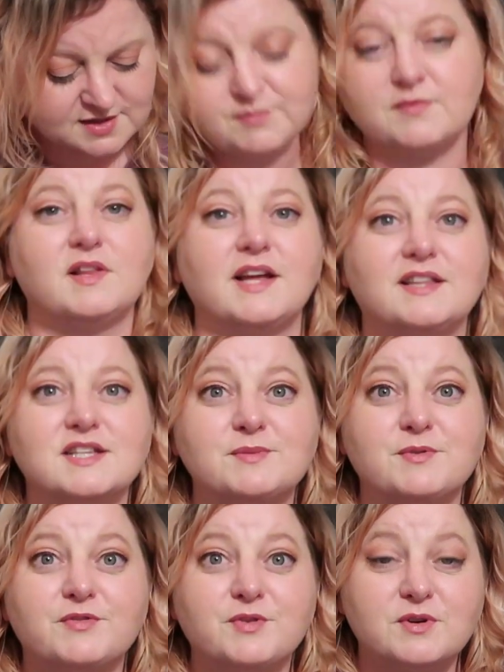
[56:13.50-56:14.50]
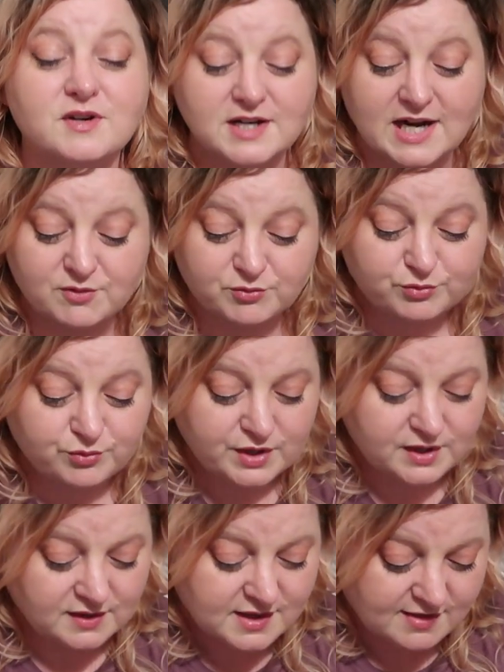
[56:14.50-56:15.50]
something like this before and I
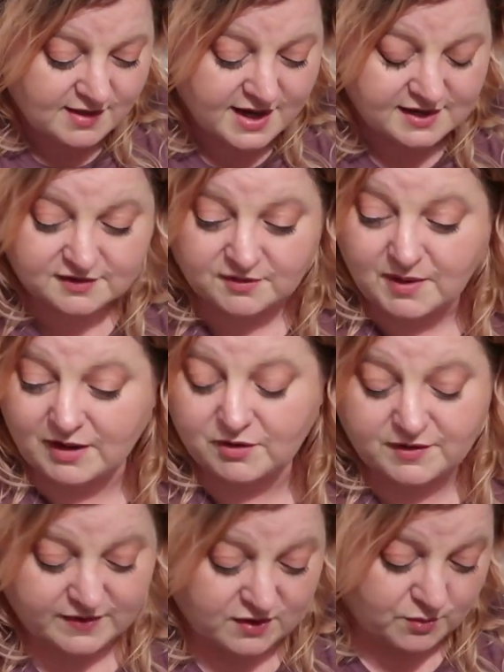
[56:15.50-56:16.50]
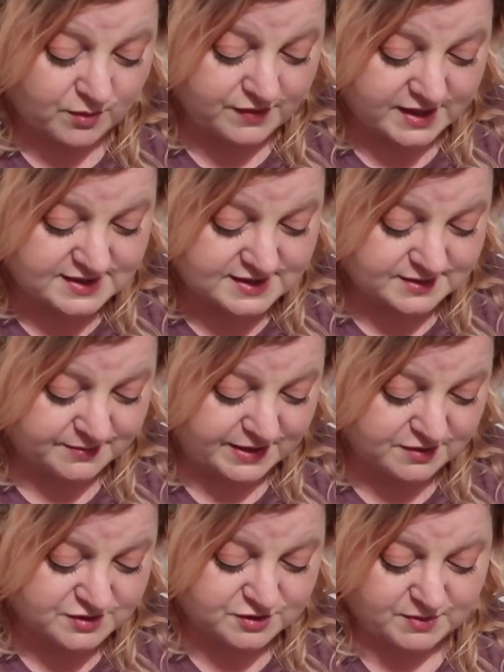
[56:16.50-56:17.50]
really liked them. I don't even know where they
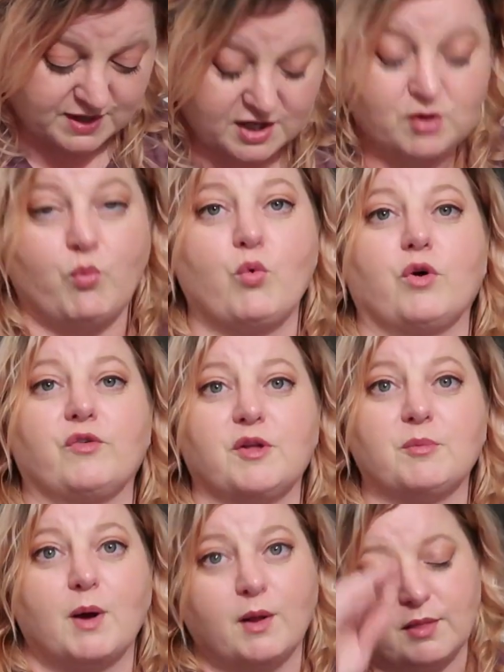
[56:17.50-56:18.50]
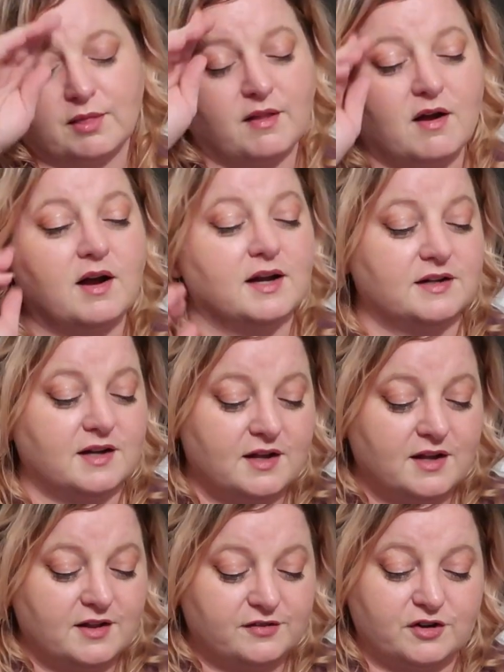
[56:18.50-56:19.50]
disappeared to, but I wore them a lot.
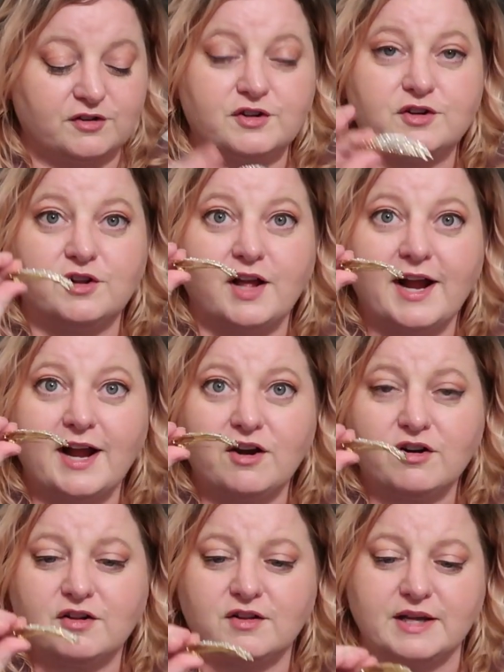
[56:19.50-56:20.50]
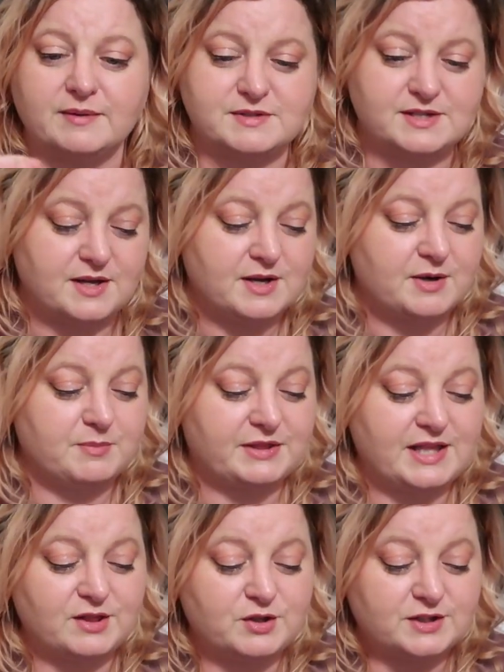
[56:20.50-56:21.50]
They're little hair clips, but
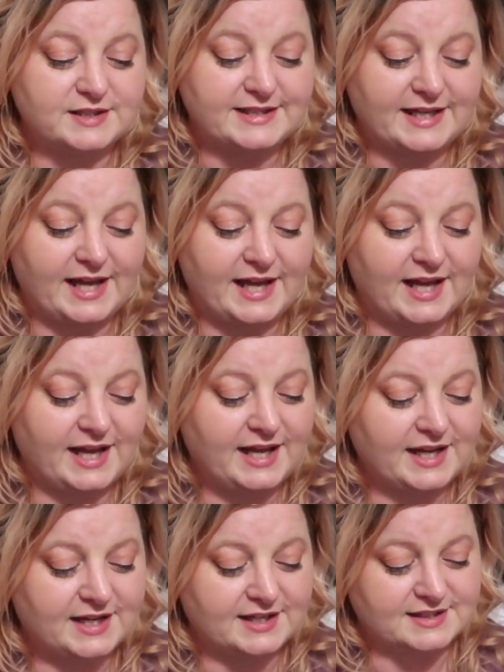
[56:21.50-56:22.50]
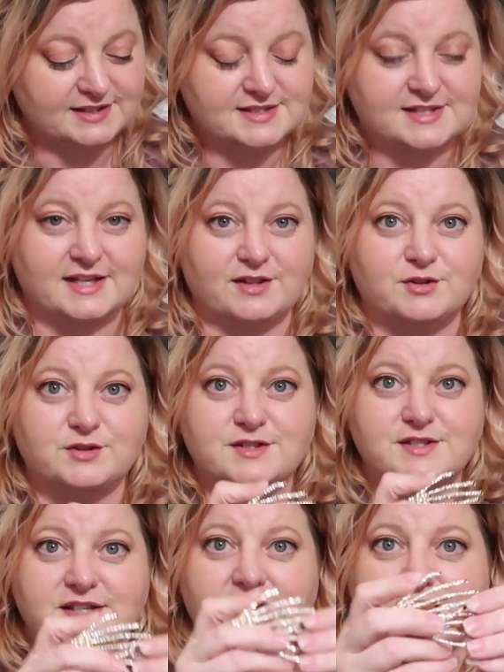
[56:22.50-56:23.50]
they look like hands, like little
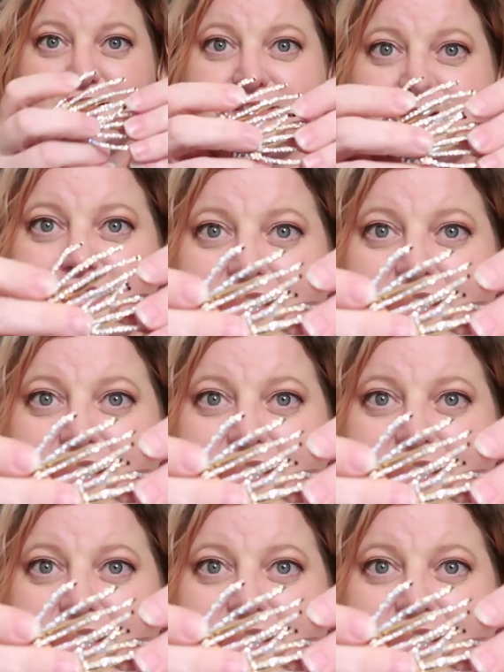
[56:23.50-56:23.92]
skeleton